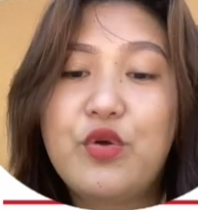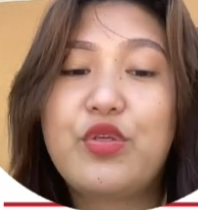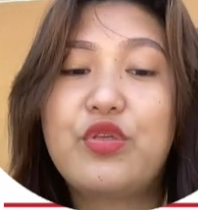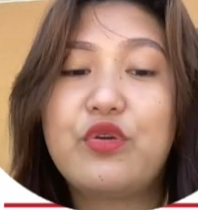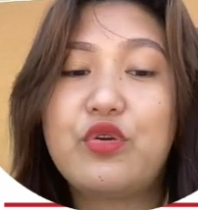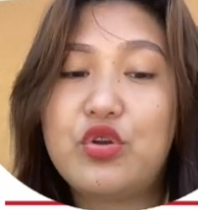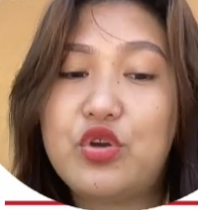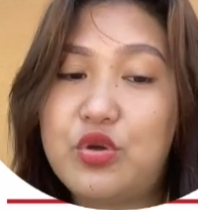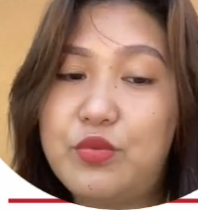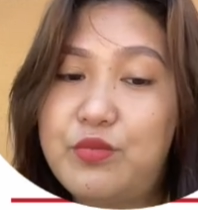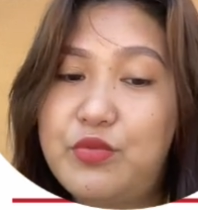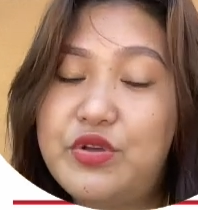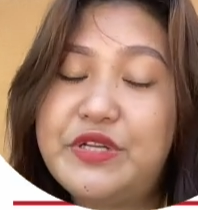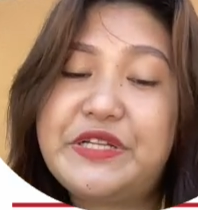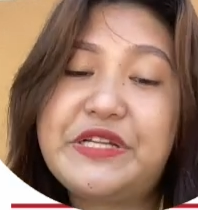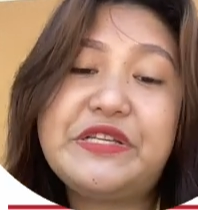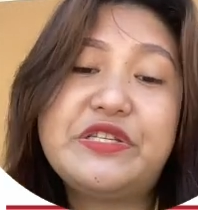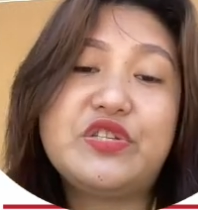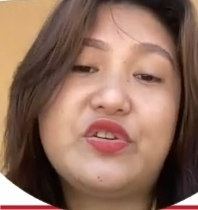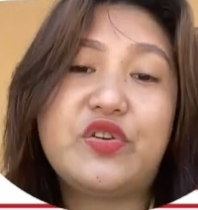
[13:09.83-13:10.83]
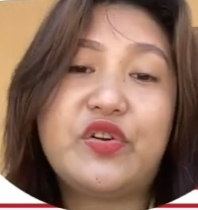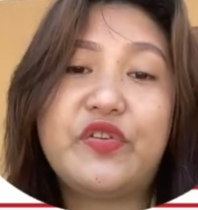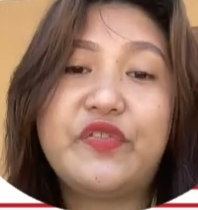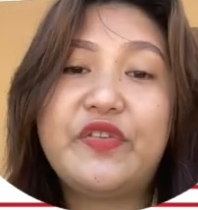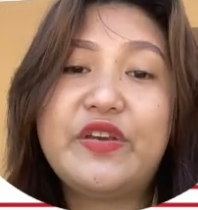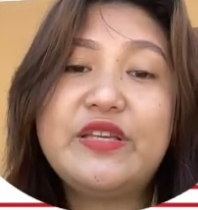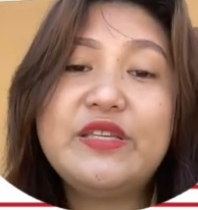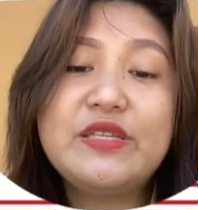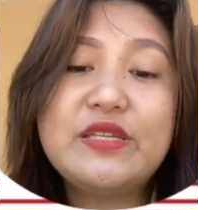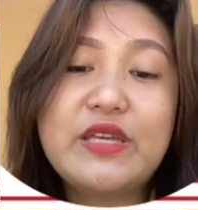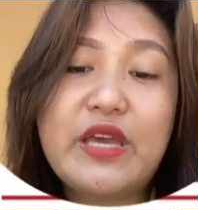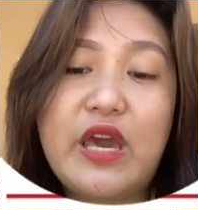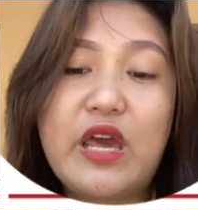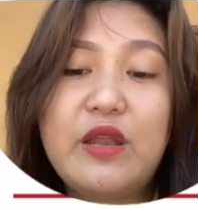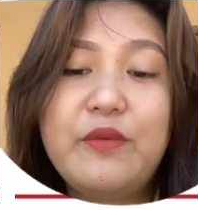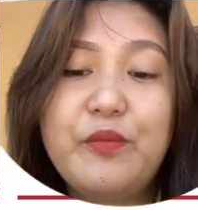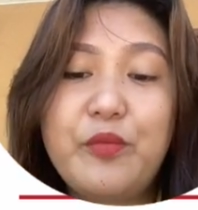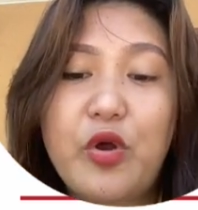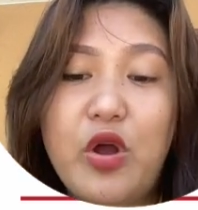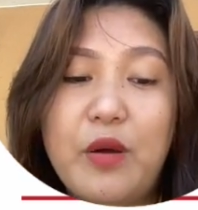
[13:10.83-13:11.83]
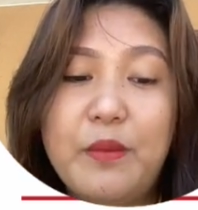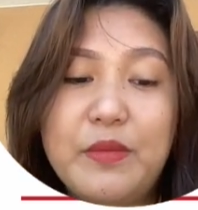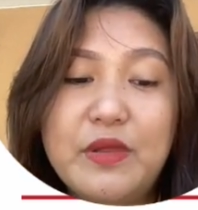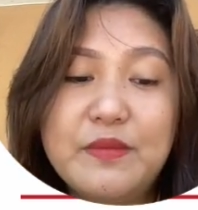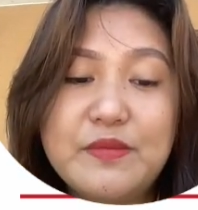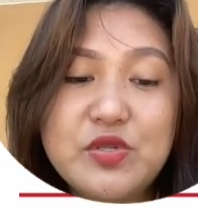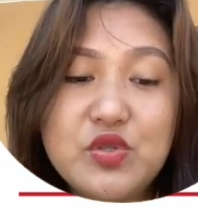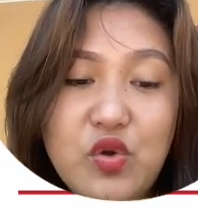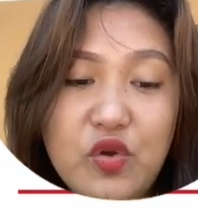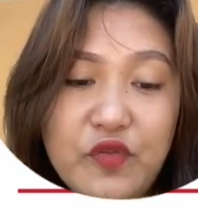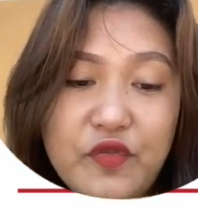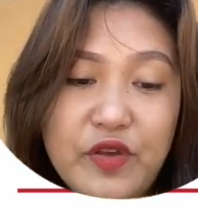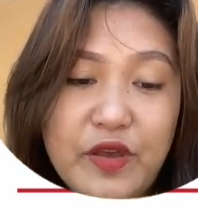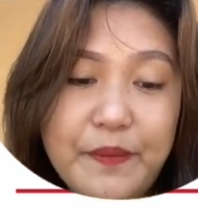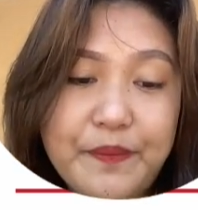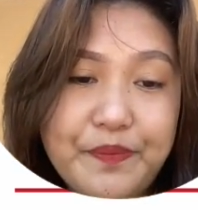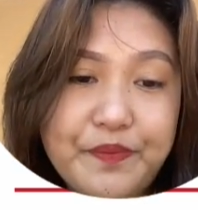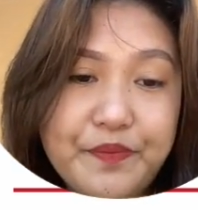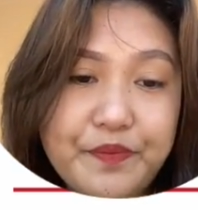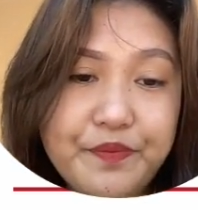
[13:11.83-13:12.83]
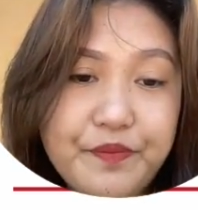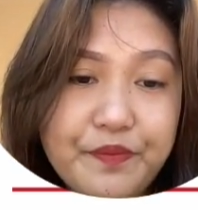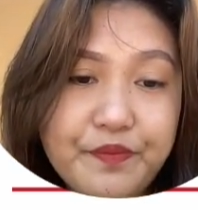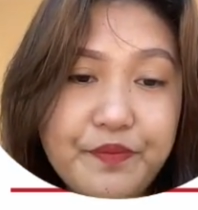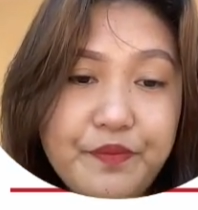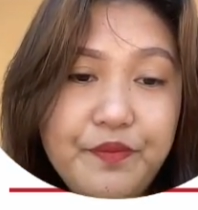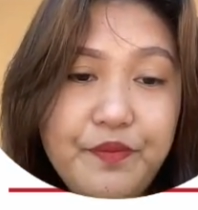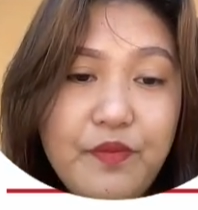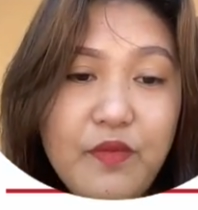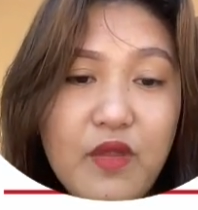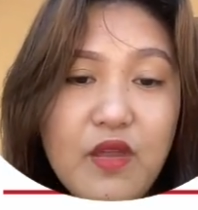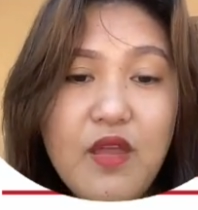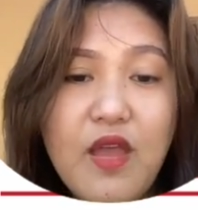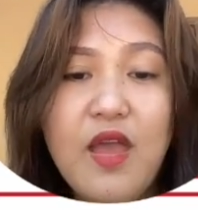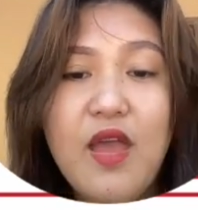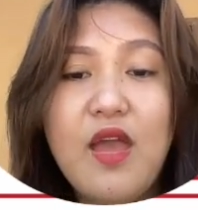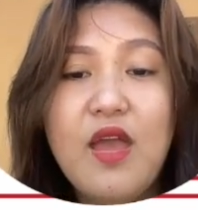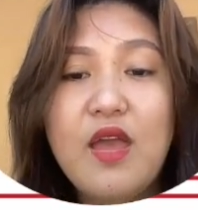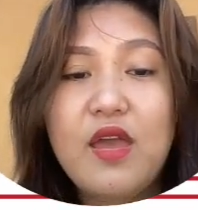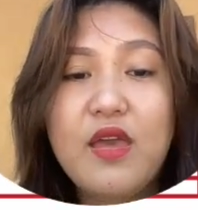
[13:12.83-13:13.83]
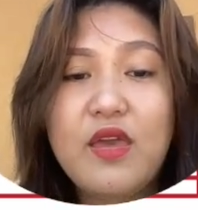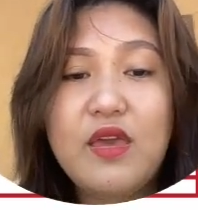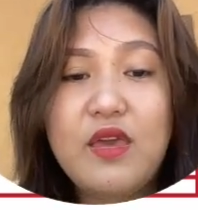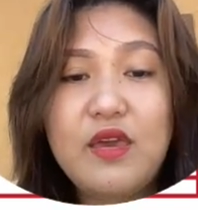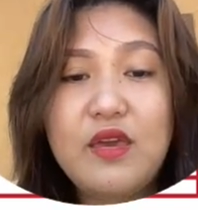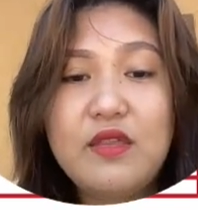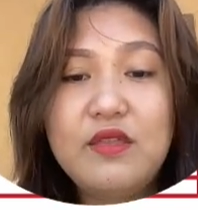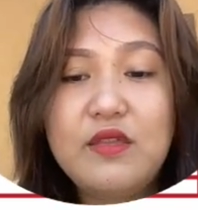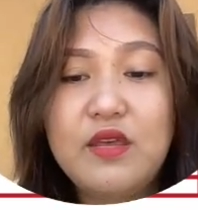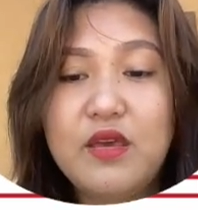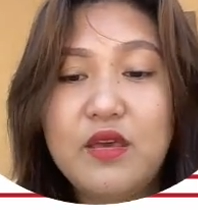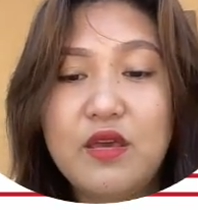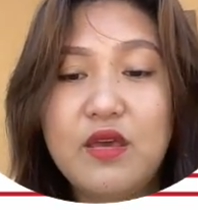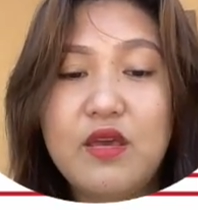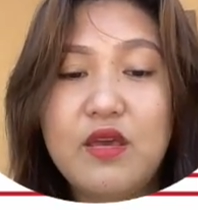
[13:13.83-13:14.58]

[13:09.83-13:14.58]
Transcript: through community service and problem solving. And